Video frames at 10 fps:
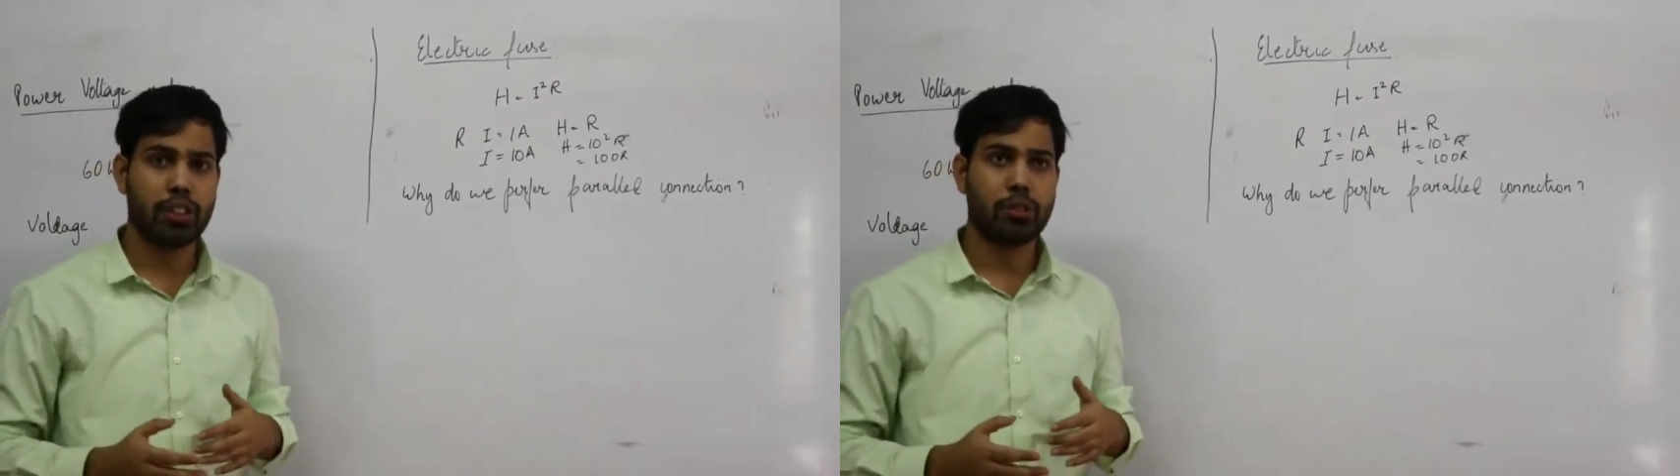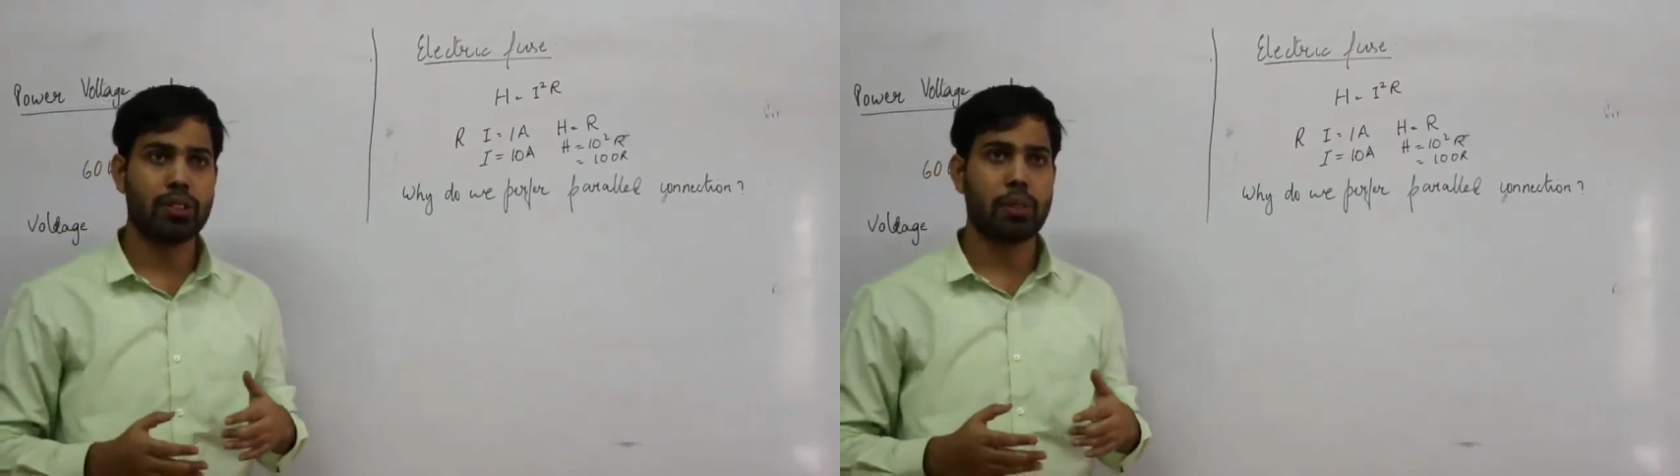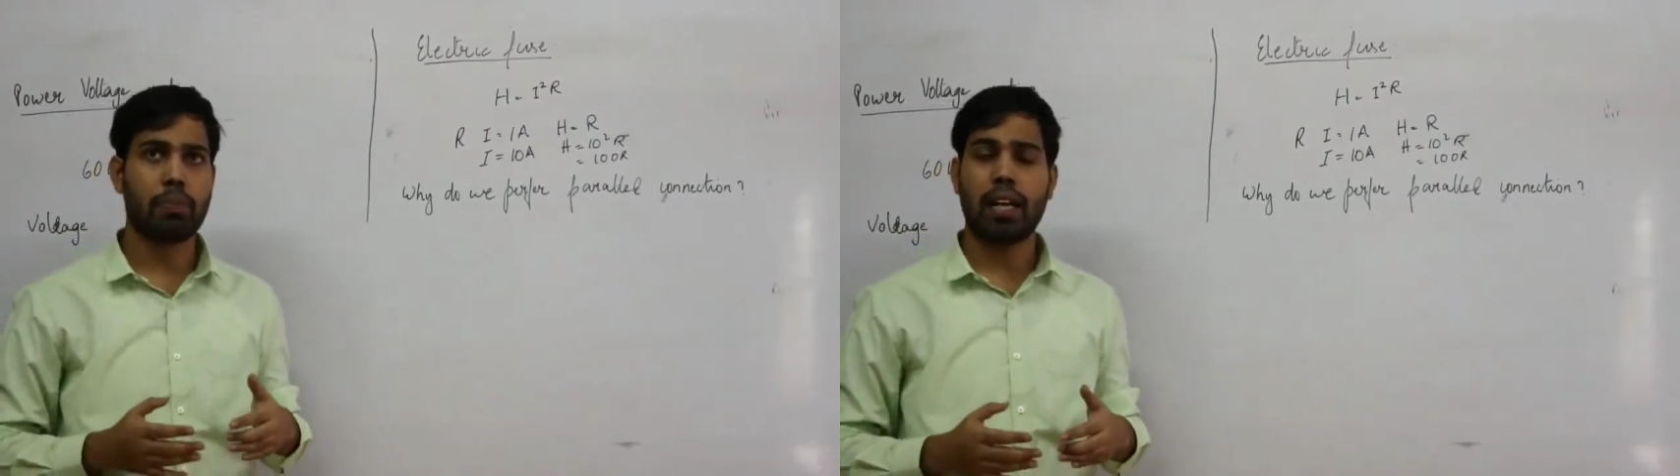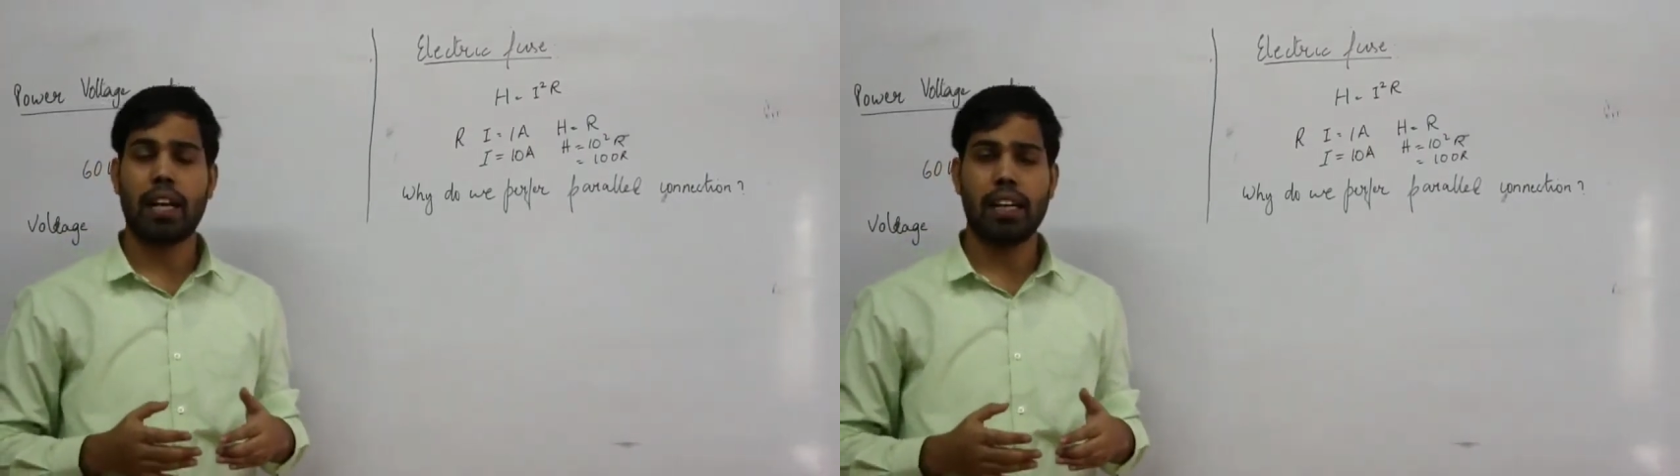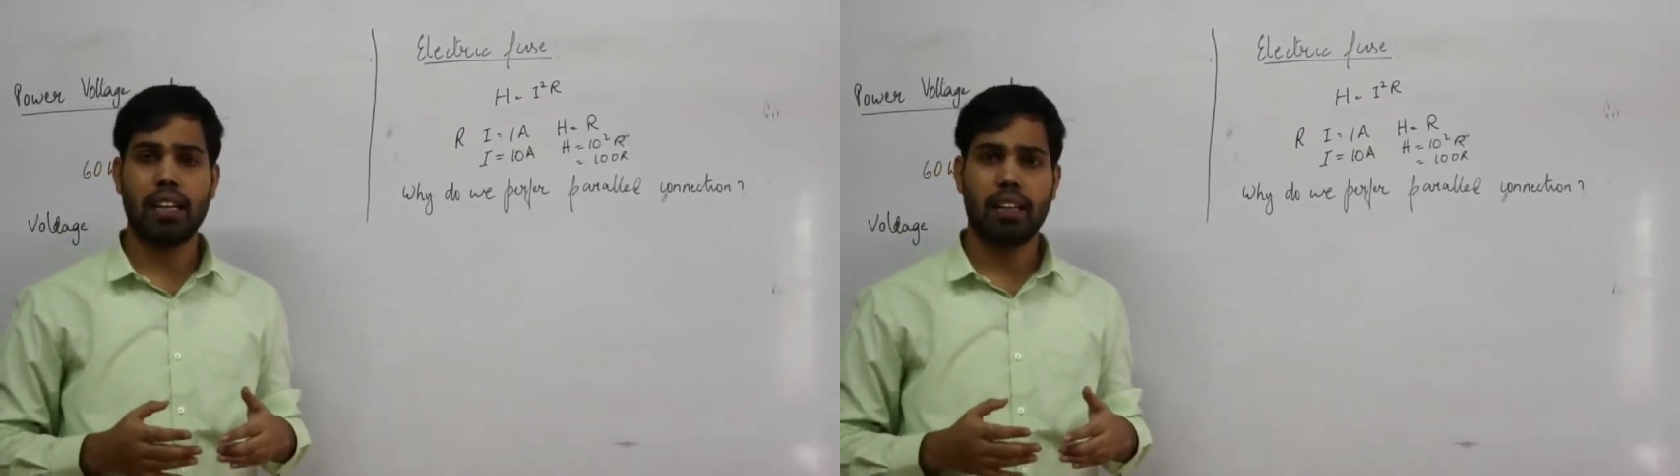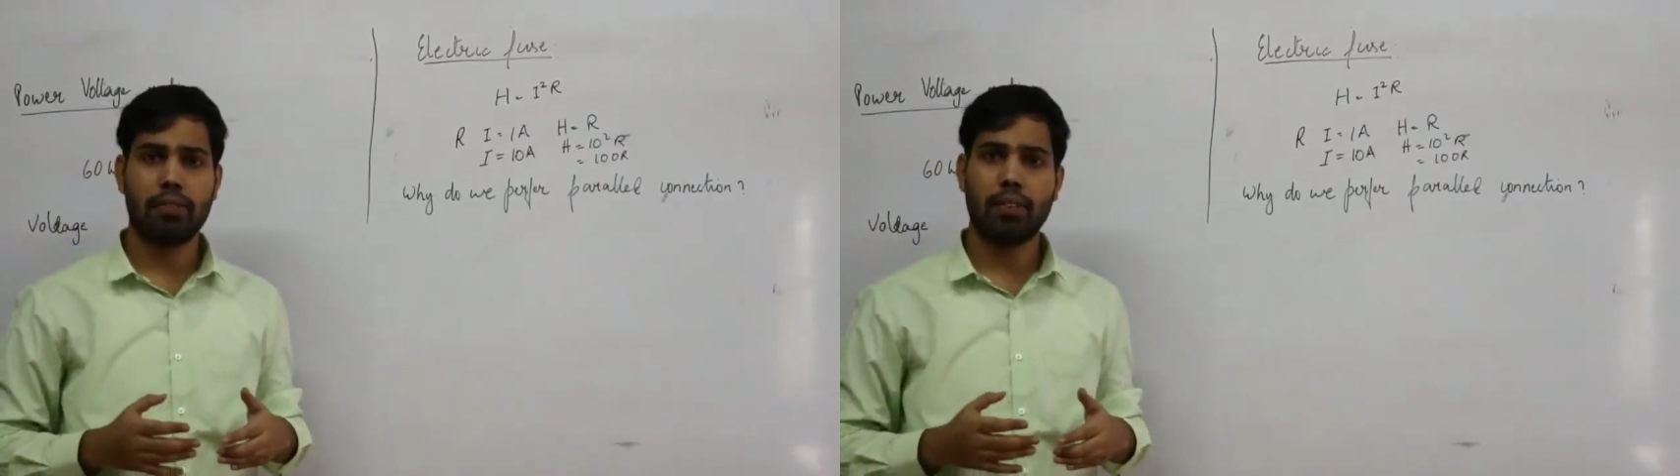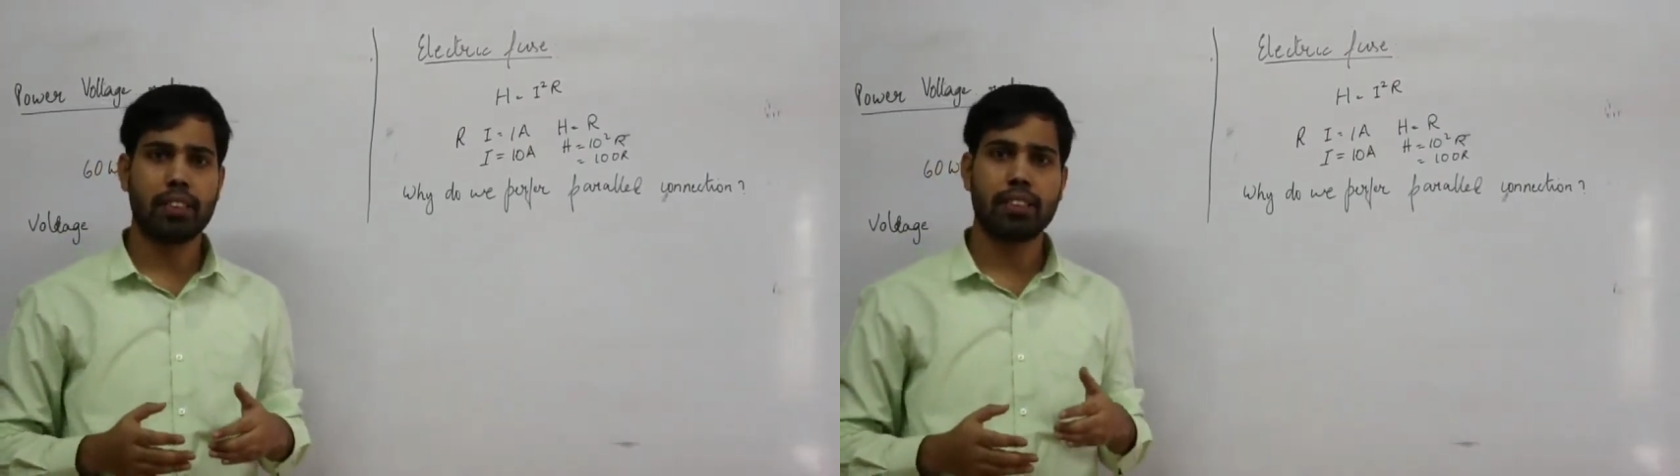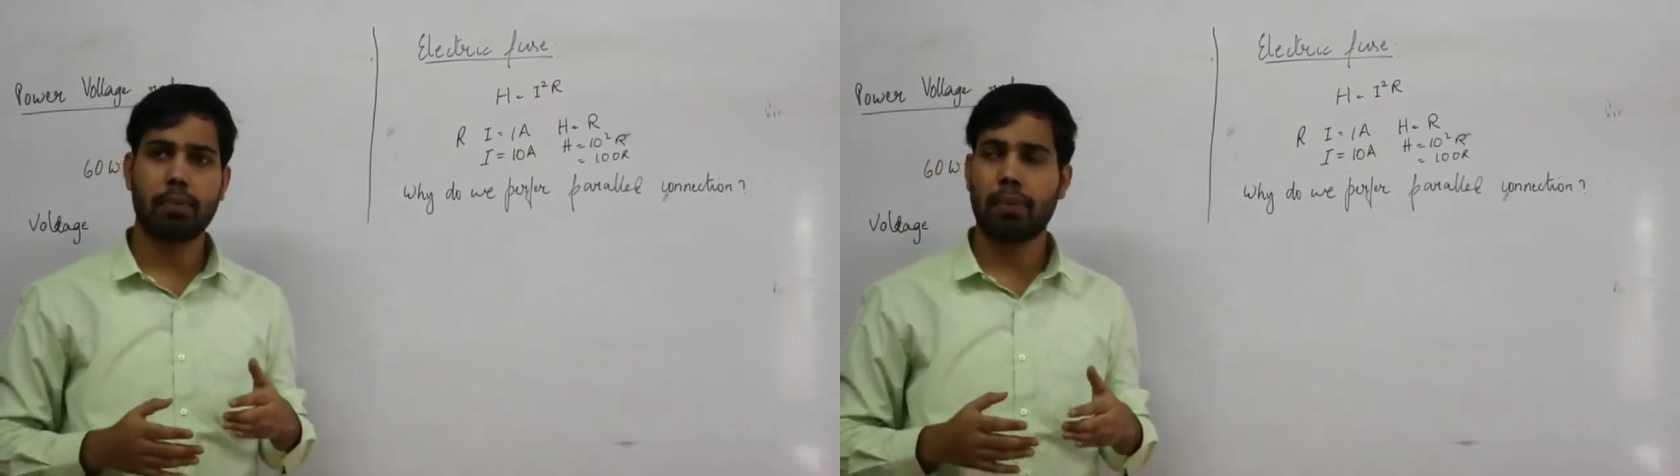to supply for the